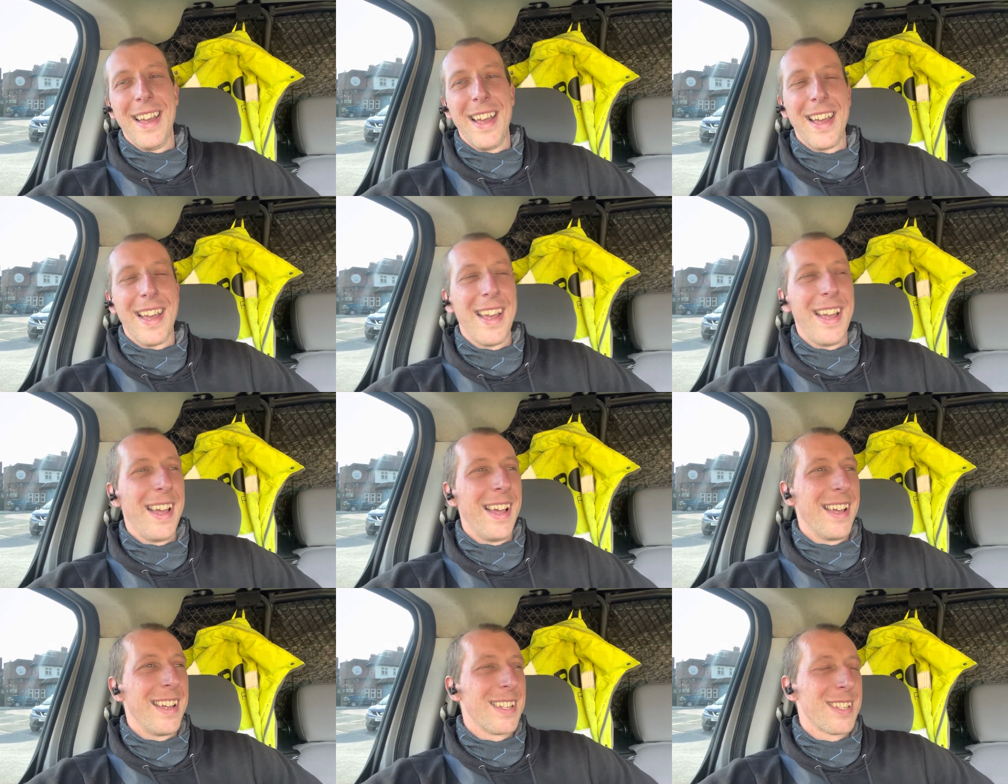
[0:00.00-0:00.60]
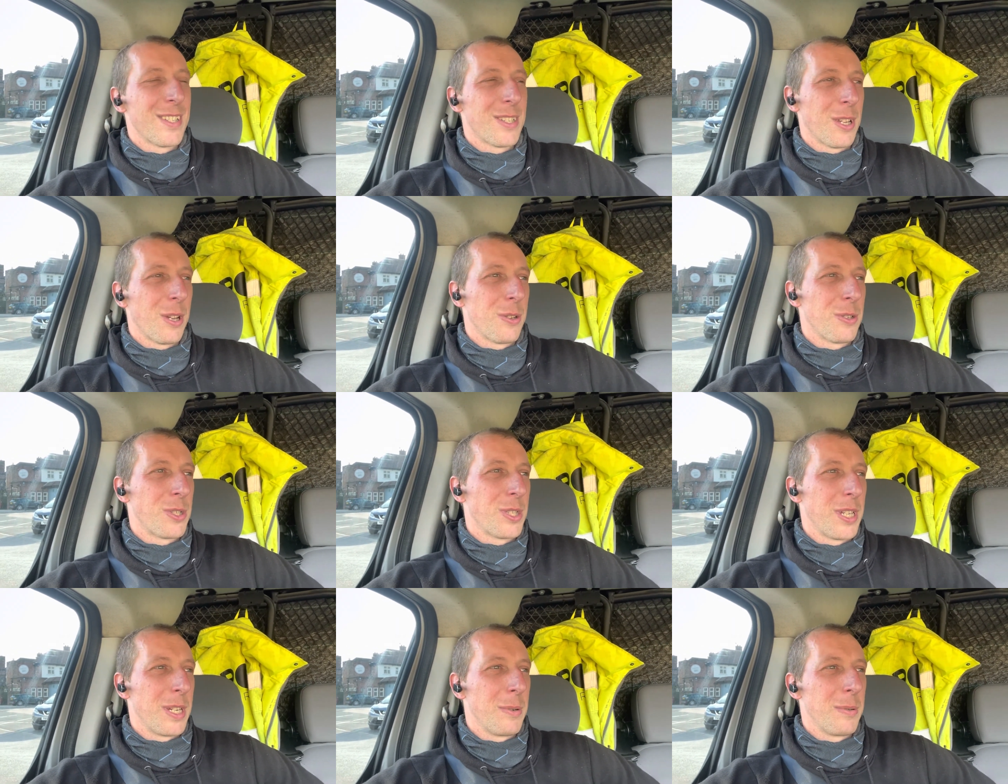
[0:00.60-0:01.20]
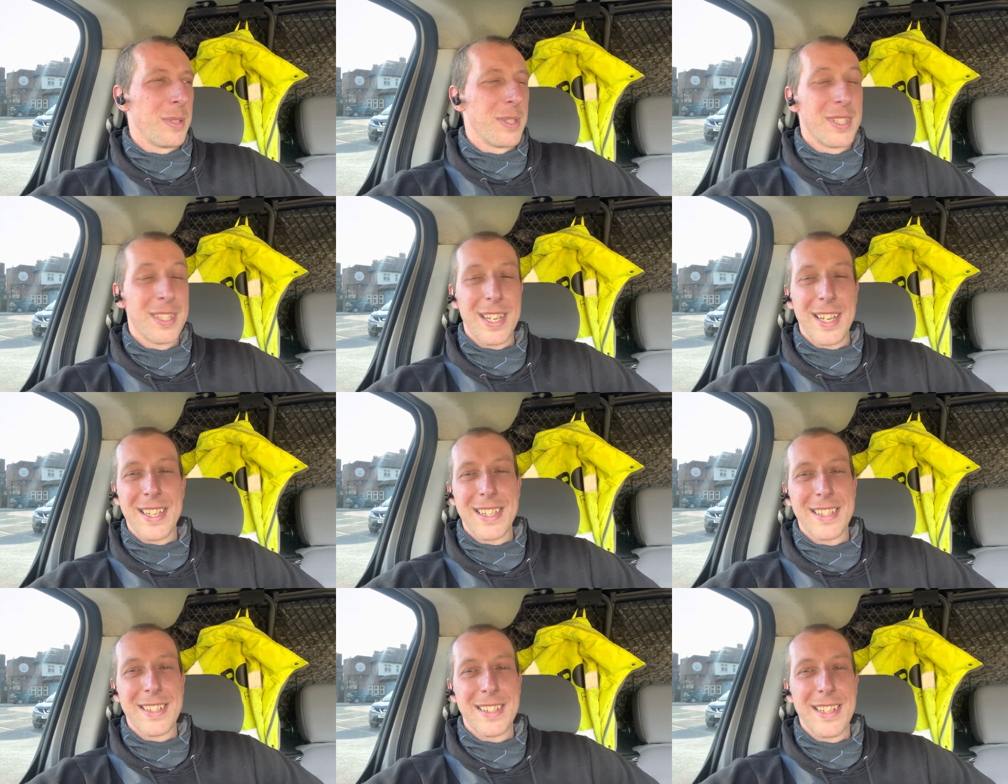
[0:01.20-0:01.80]
so she was
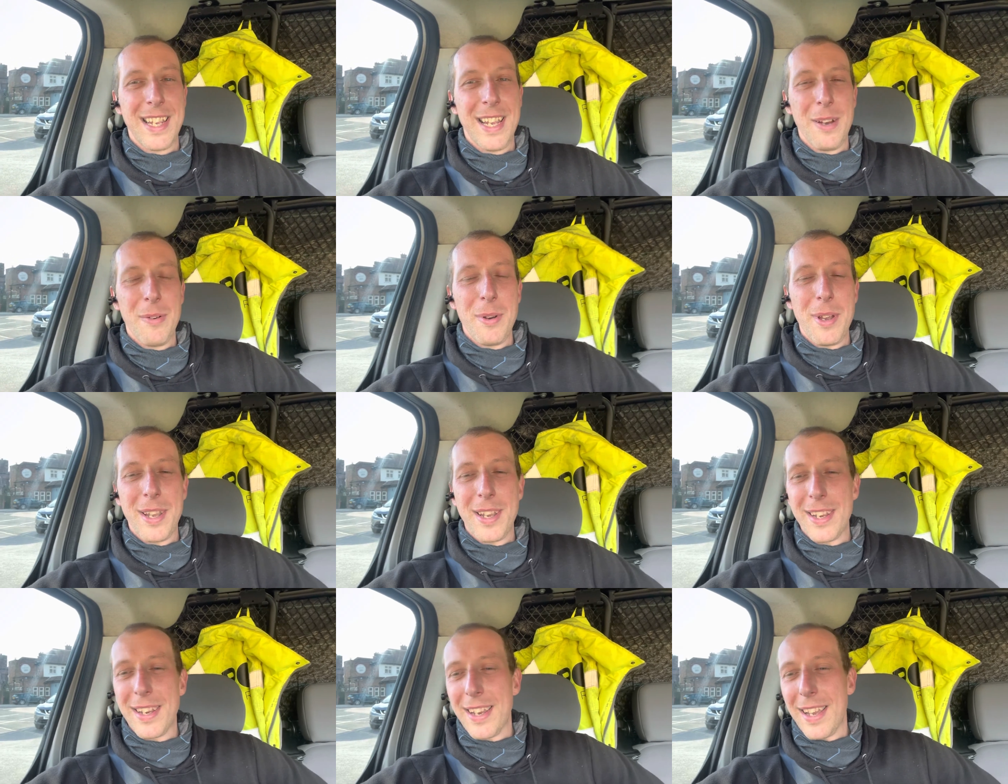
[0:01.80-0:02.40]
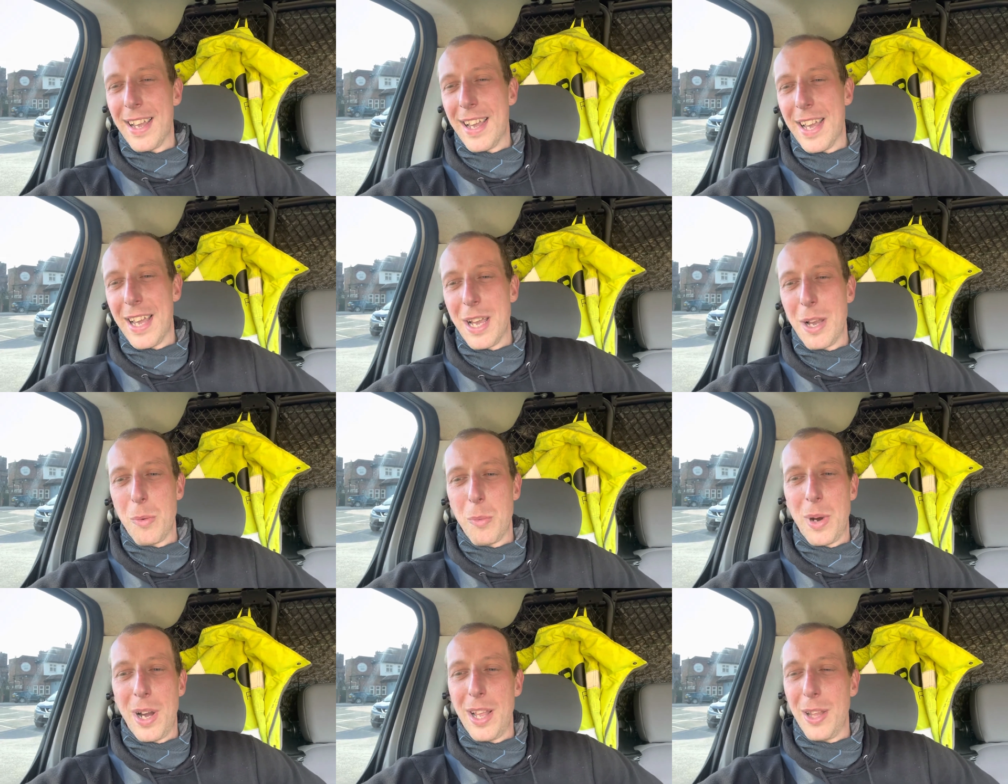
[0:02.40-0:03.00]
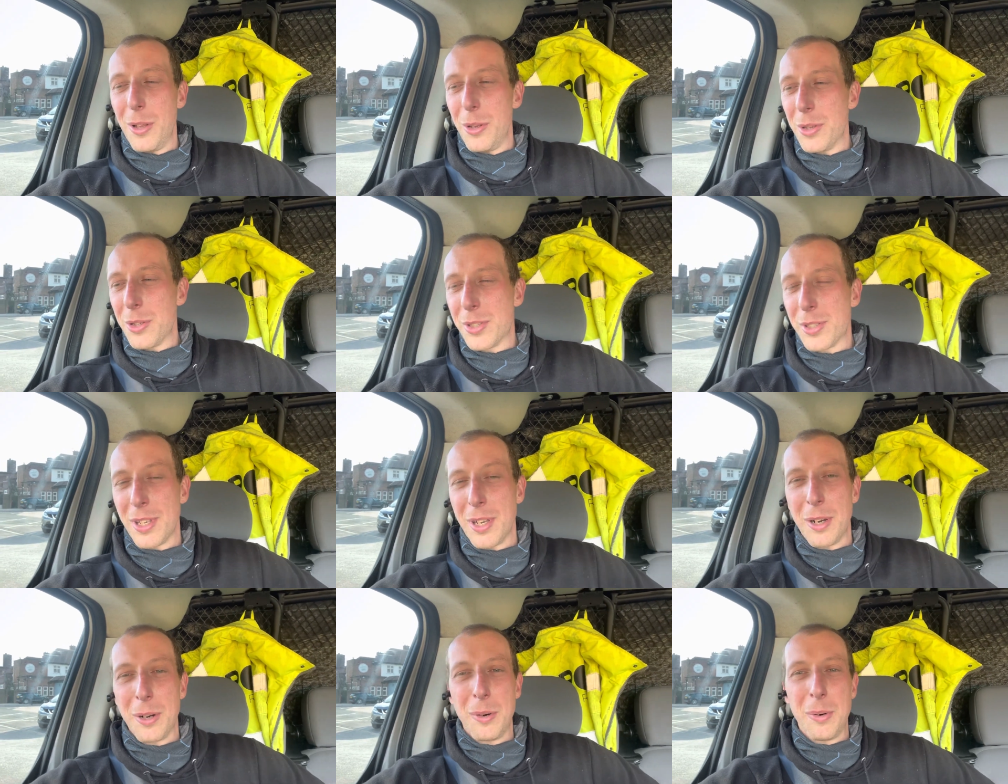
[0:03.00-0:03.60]
steering while
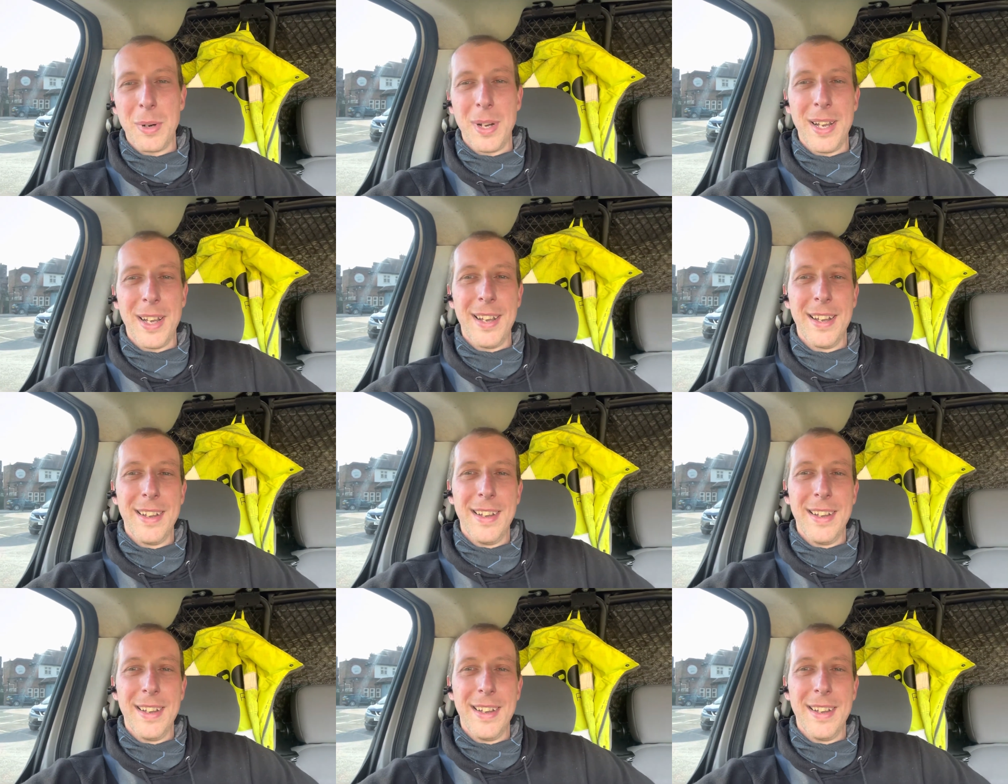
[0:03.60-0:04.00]
also